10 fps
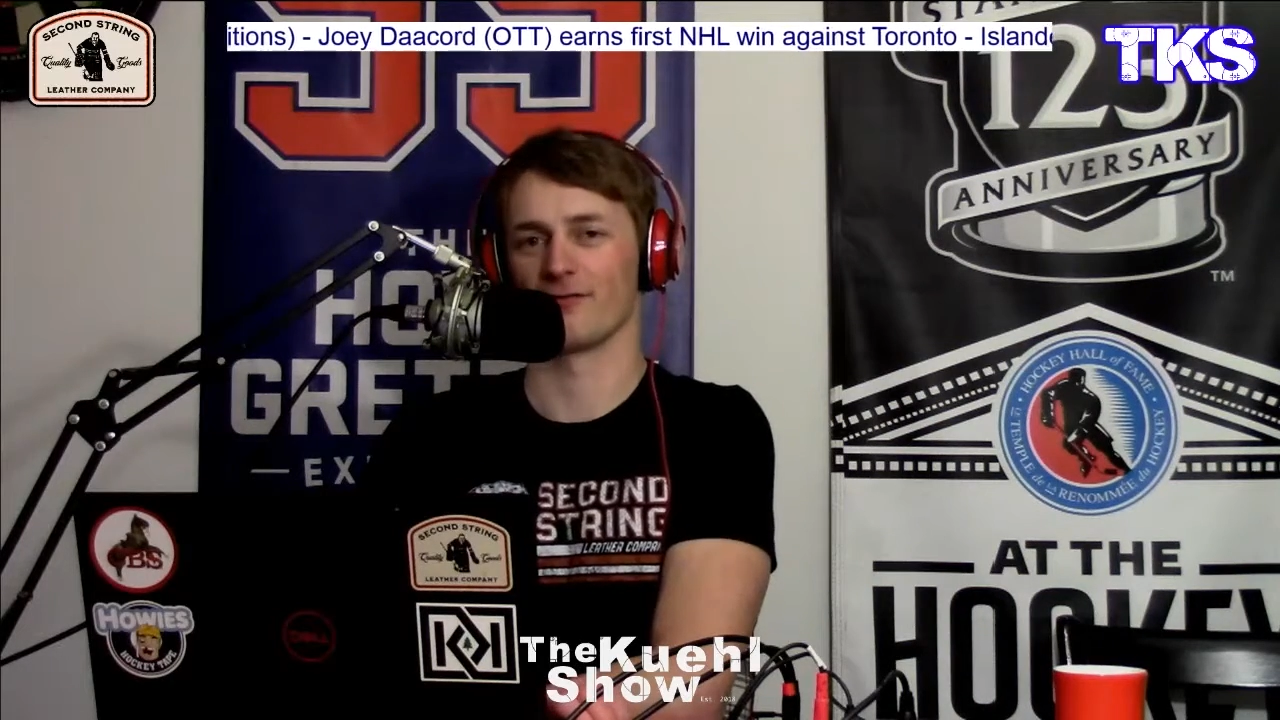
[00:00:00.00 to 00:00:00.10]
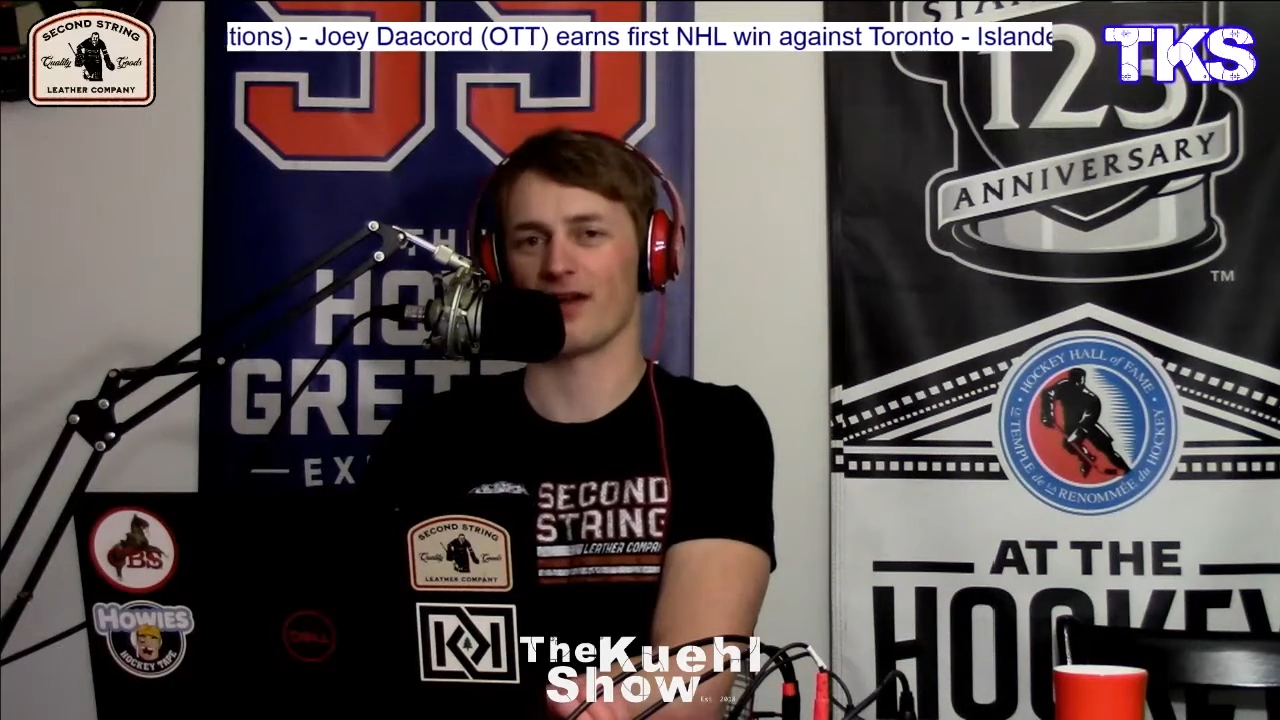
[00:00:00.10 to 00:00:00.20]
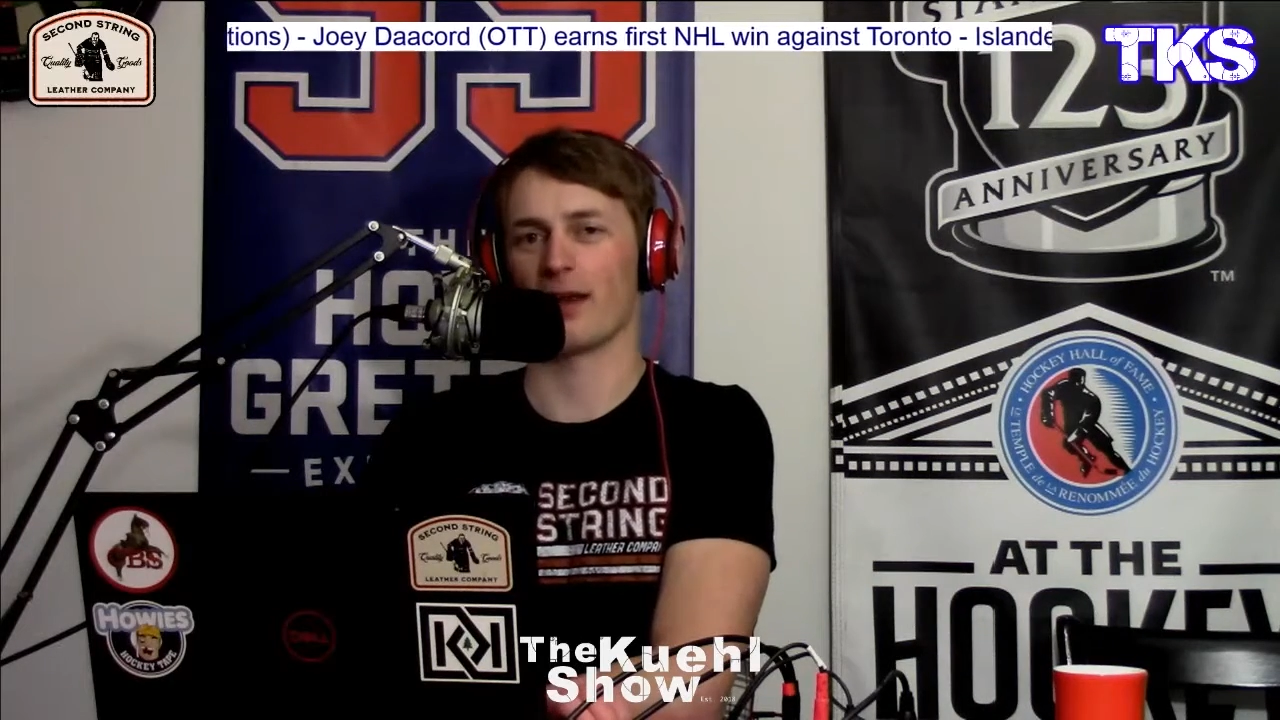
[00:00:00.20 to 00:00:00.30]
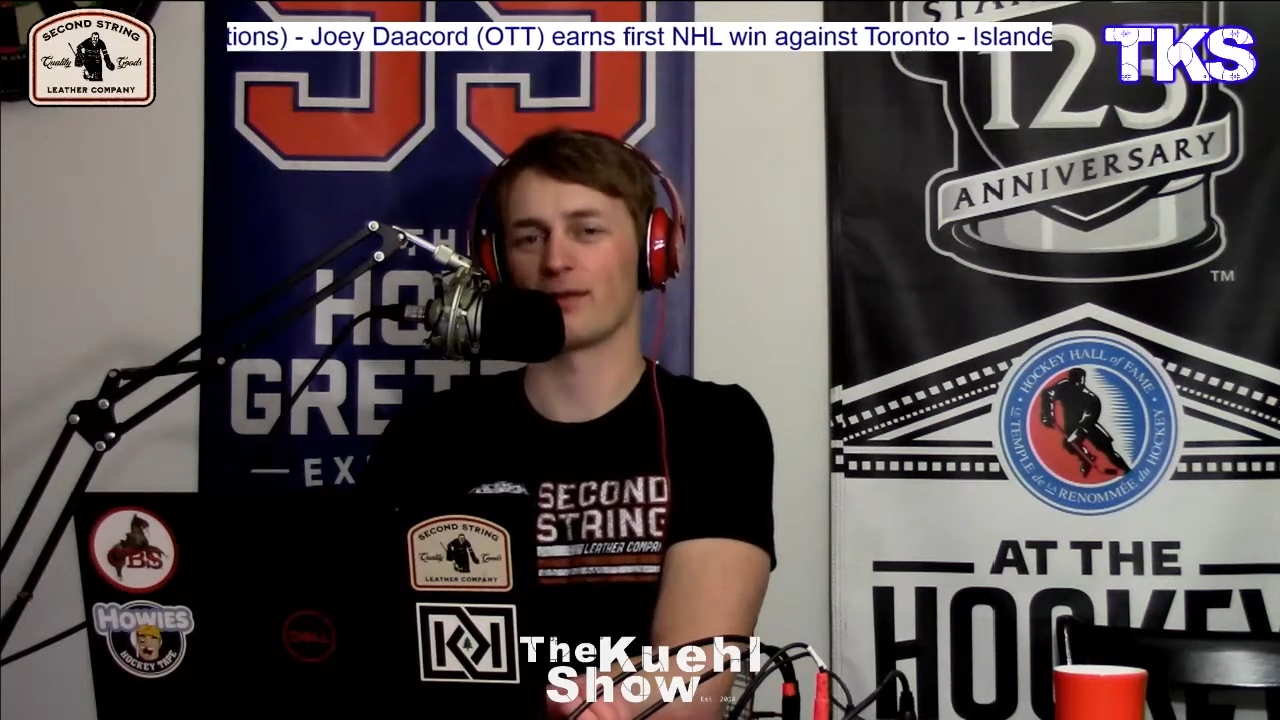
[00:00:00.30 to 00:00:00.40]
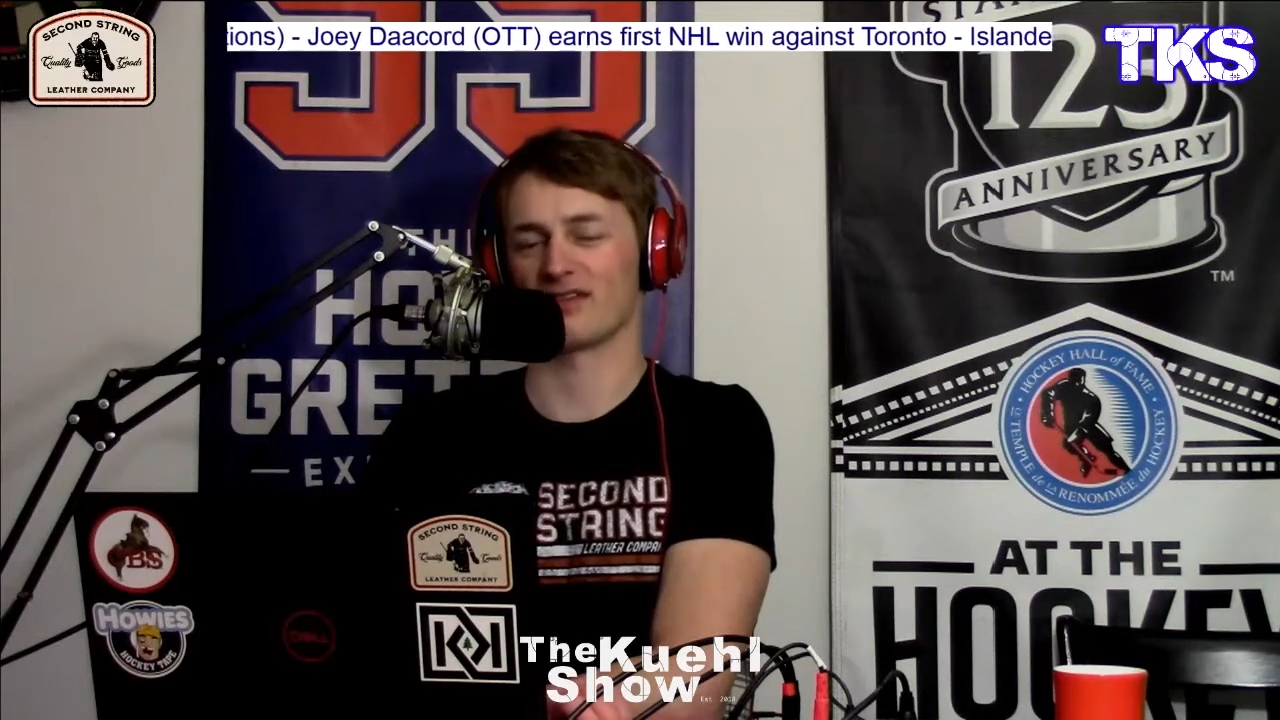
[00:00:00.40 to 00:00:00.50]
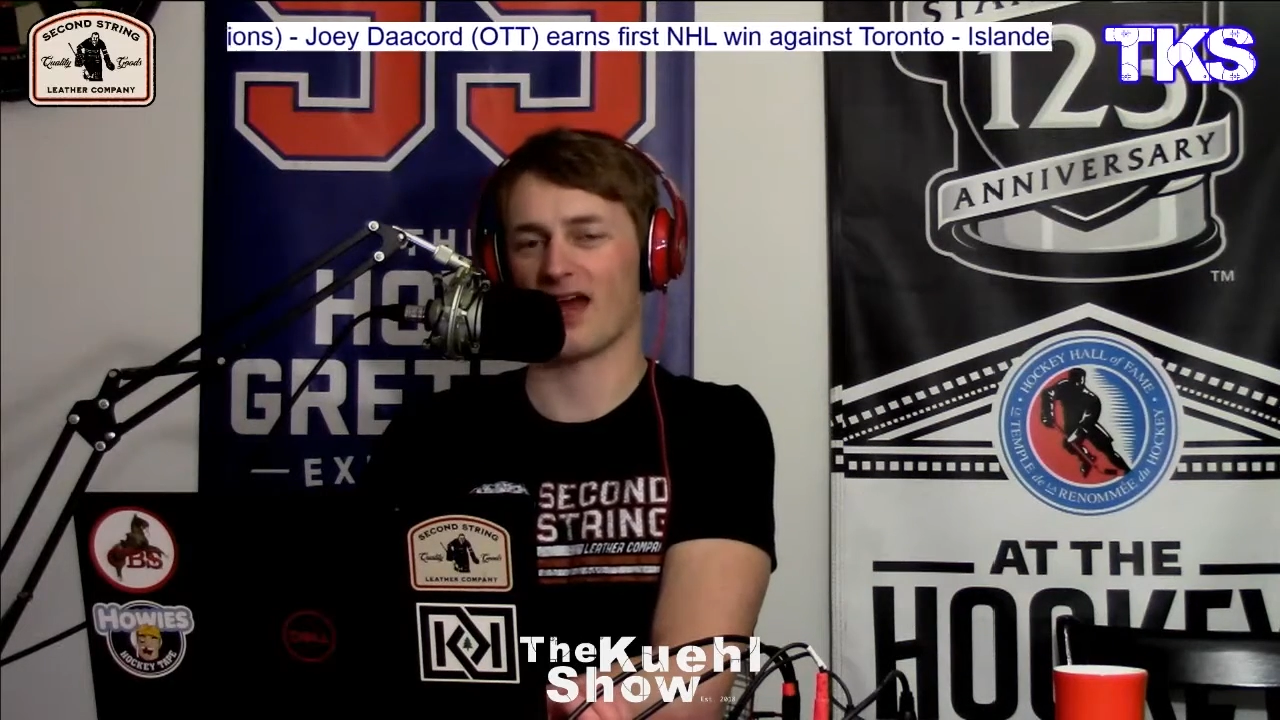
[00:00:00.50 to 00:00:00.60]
famous